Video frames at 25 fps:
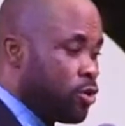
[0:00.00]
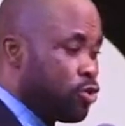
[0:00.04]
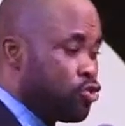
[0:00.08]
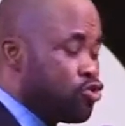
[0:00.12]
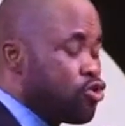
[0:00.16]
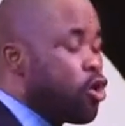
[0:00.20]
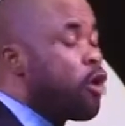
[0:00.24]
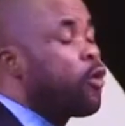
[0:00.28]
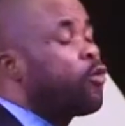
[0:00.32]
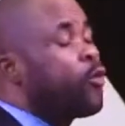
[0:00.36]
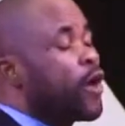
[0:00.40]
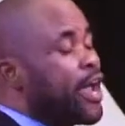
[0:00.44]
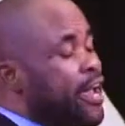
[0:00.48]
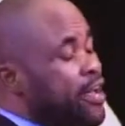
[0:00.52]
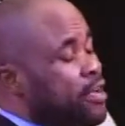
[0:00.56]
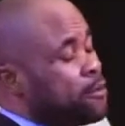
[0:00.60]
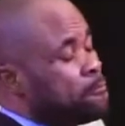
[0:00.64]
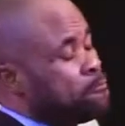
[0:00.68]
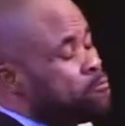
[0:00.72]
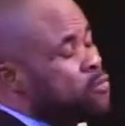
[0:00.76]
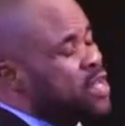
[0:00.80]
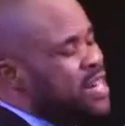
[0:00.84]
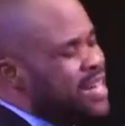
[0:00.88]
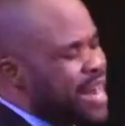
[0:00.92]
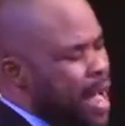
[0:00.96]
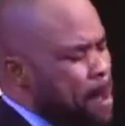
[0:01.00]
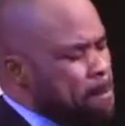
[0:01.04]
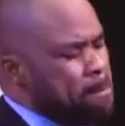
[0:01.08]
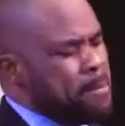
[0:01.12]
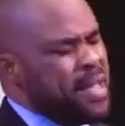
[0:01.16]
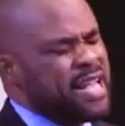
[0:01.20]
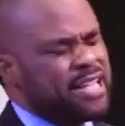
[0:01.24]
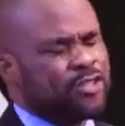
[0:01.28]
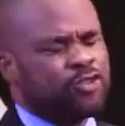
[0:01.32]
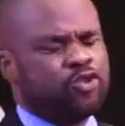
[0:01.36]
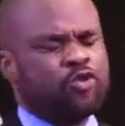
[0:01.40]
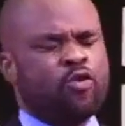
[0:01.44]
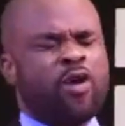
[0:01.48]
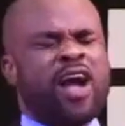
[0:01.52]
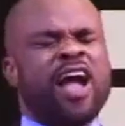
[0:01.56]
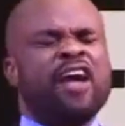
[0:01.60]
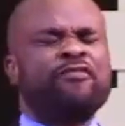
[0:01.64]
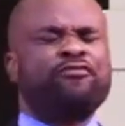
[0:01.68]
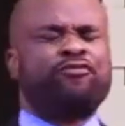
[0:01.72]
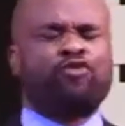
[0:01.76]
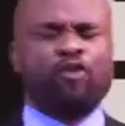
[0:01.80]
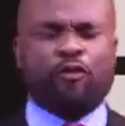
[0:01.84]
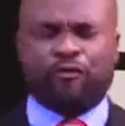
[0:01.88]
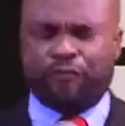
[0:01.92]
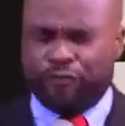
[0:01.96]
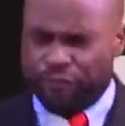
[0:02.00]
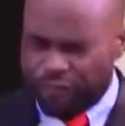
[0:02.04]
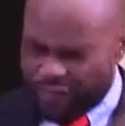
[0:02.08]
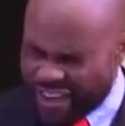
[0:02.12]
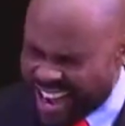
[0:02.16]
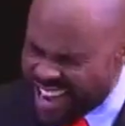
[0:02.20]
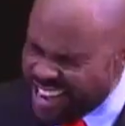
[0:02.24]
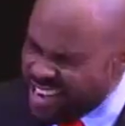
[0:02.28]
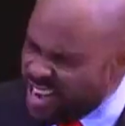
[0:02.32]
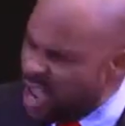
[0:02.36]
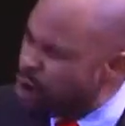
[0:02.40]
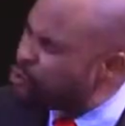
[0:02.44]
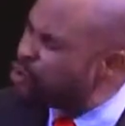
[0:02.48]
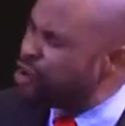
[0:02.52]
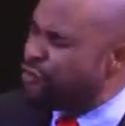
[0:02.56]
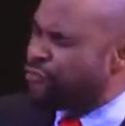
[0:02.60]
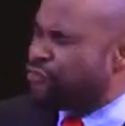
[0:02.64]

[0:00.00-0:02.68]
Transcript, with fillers: No way. That means you have to find out